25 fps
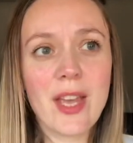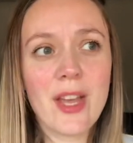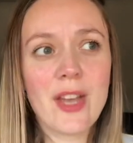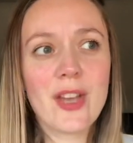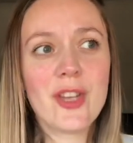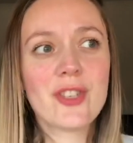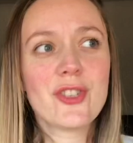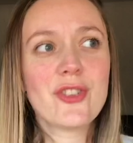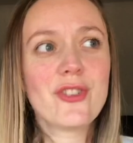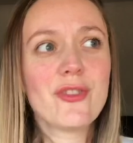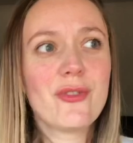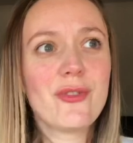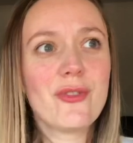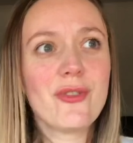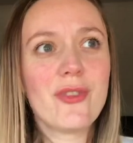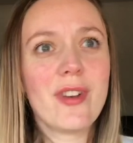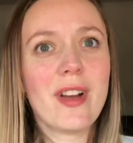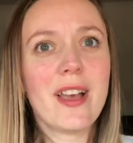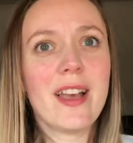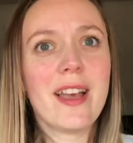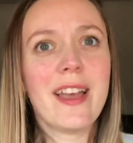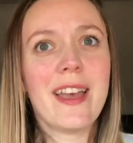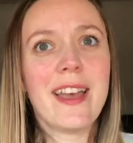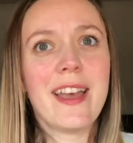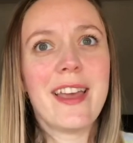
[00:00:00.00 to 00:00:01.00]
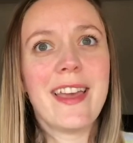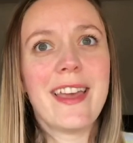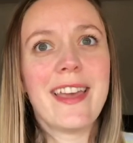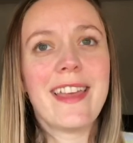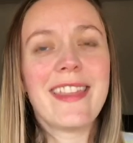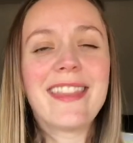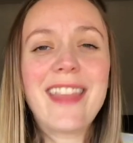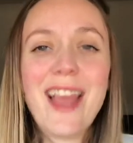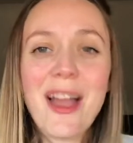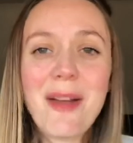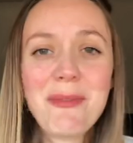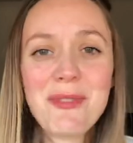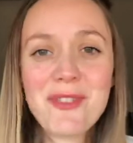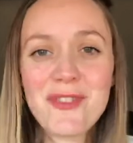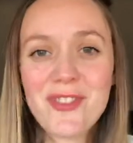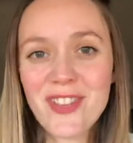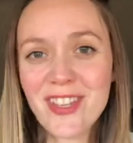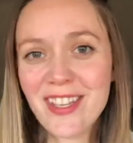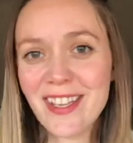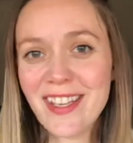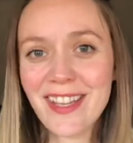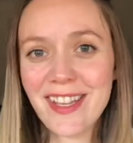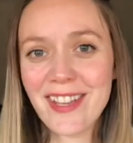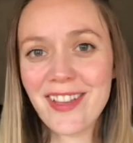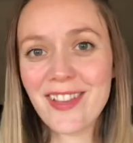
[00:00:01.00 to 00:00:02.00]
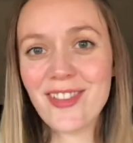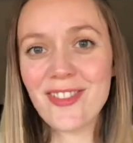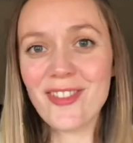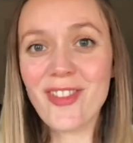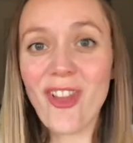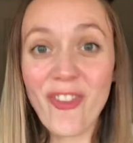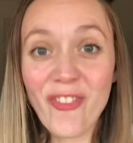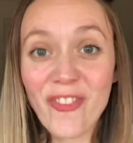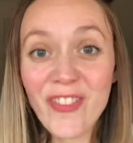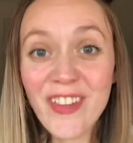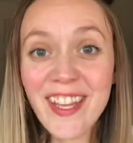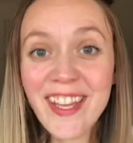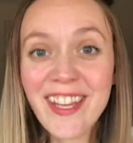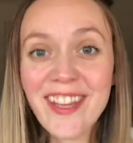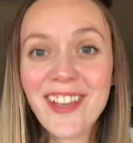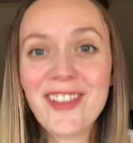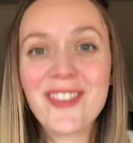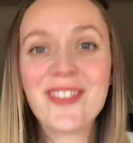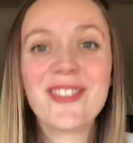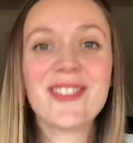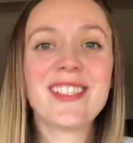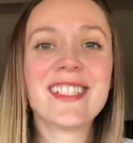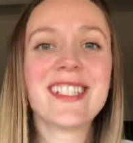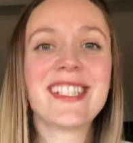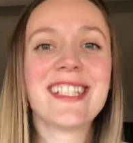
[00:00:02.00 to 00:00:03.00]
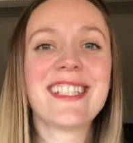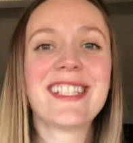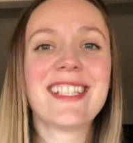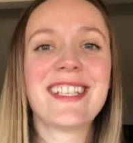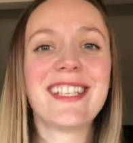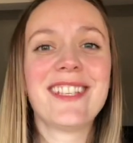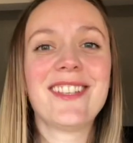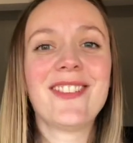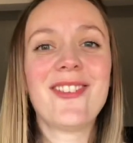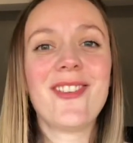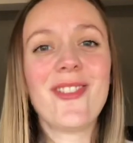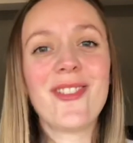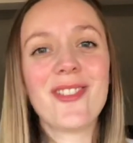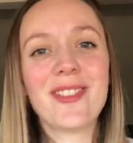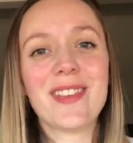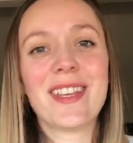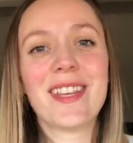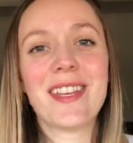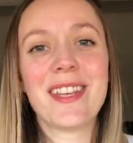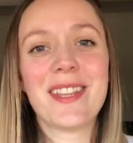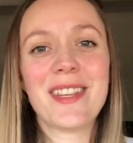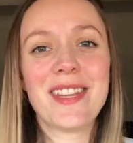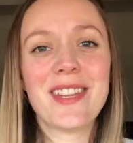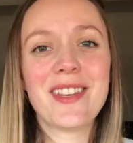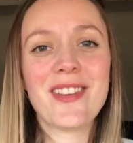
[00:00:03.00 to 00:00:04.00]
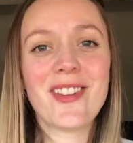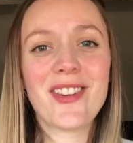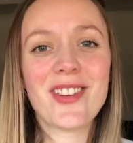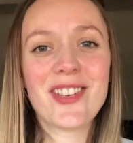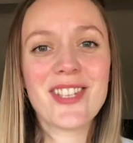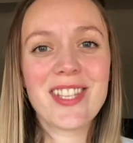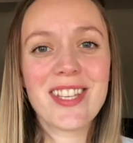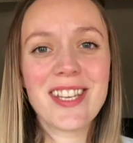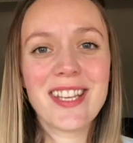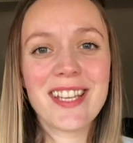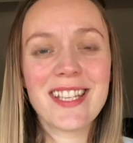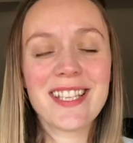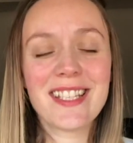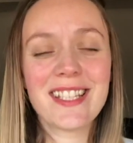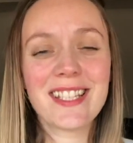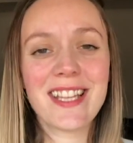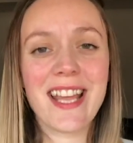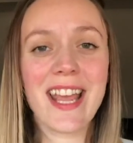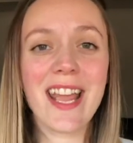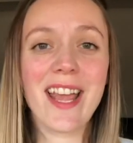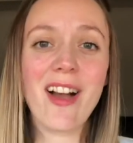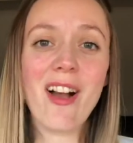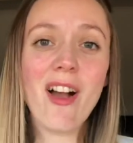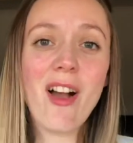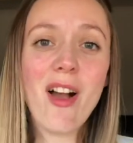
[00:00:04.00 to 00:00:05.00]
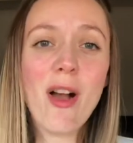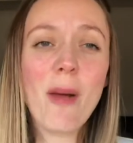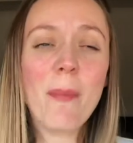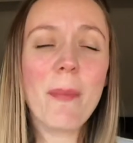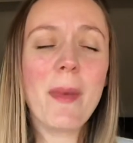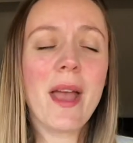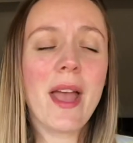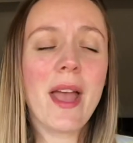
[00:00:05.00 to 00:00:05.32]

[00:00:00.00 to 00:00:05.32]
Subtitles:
So that was really lovely, going to see all the nurseries set up.